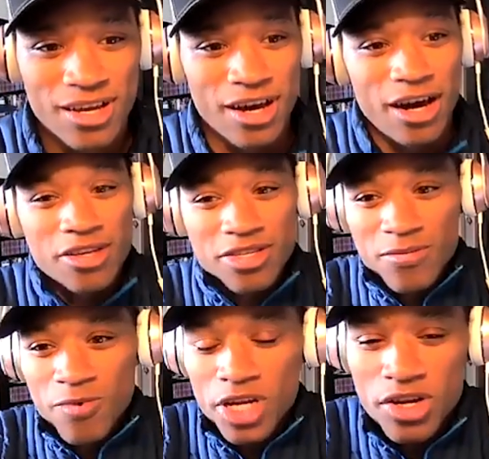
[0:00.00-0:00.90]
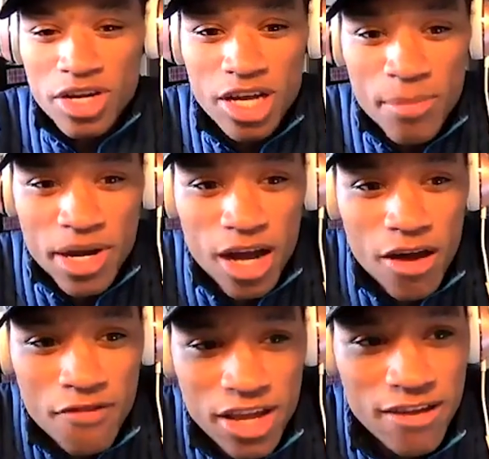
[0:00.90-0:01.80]
Awesome. Well, you're coming
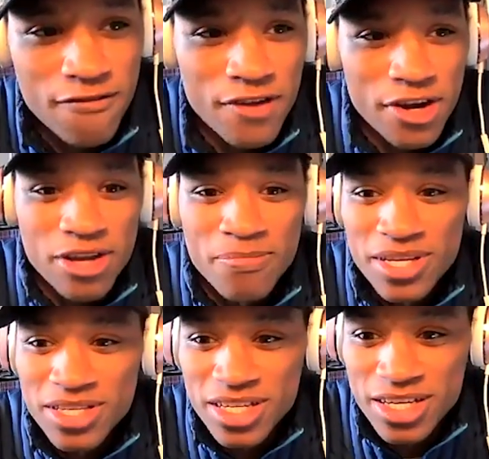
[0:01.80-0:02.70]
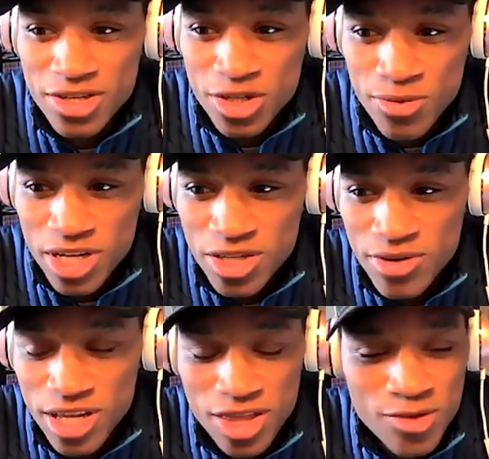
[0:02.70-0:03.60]
off a very busy
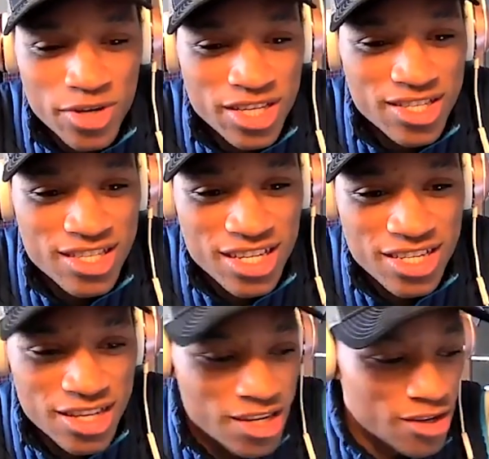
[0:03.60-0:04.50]
2023 season.